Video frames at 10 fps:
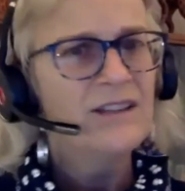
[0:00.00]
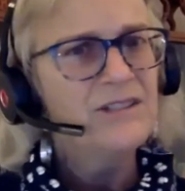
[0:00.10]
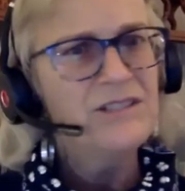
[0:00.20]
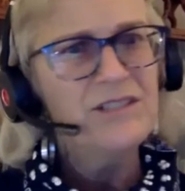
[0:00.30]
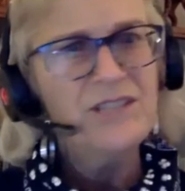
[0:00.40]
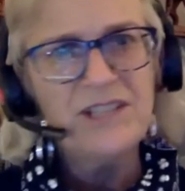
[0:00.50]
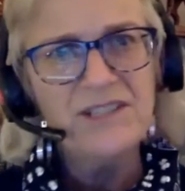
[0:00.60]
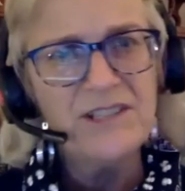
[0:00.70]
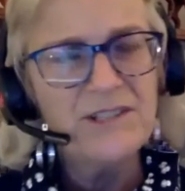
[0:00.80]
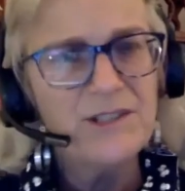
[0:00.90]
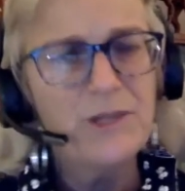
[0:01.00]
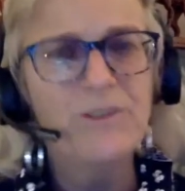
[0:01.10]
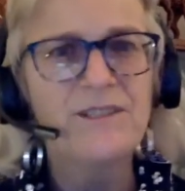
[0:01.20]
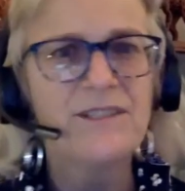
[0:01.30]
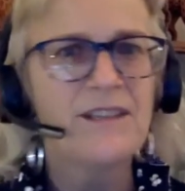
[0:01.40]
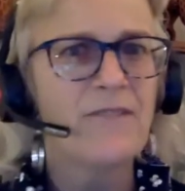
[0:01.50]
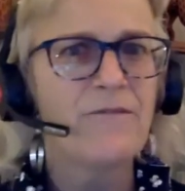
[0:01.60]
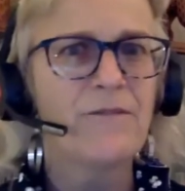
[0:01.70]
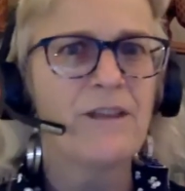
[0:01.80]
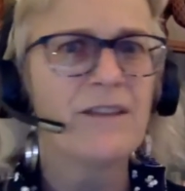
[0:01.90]
cheesy stupid stuff
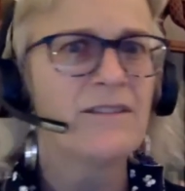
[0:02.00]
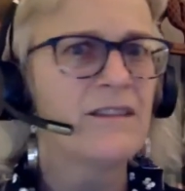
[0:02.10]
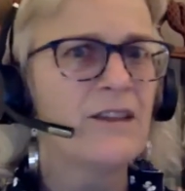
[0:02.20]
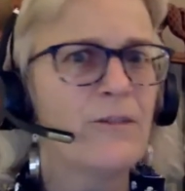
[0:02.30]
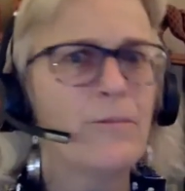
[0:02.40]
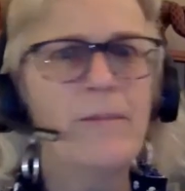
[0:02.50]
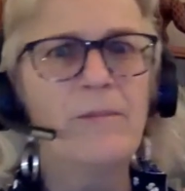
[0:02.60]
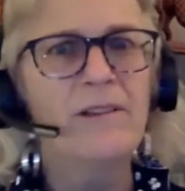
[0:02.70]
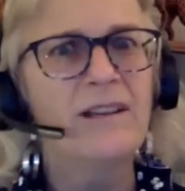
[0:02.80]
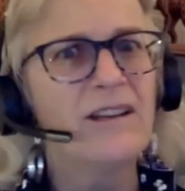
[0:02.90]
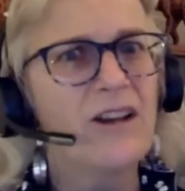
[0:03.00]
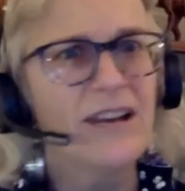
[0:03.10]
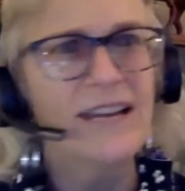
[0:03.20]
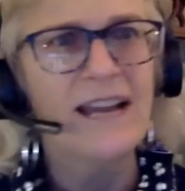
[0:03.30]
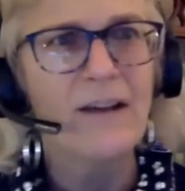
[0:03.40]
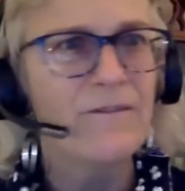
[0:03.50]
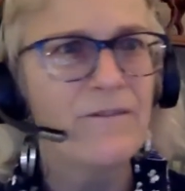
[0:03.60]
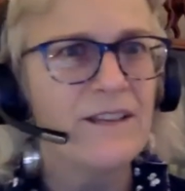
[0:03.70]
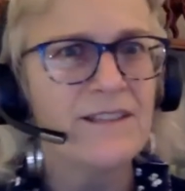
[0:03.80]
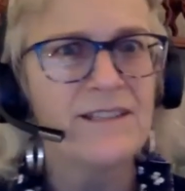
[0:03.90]
with you know people in gaudy
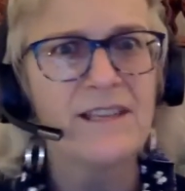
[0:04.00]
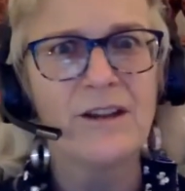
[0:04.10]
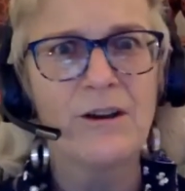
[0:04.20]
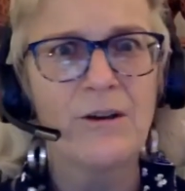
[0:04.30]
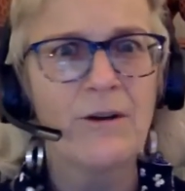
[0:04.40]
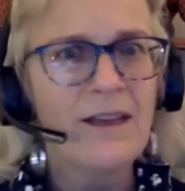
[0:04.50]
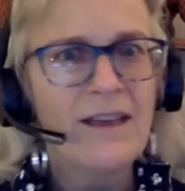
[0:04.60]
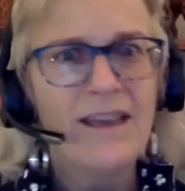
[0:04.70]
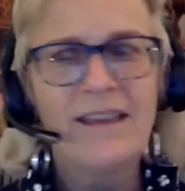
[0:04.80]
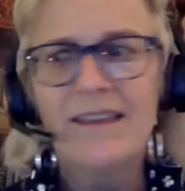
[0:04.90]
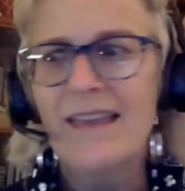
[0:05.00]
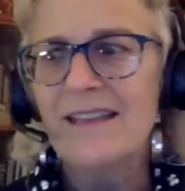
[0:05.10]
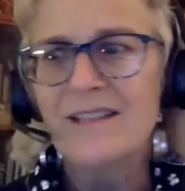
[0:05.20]
outfits you know engaging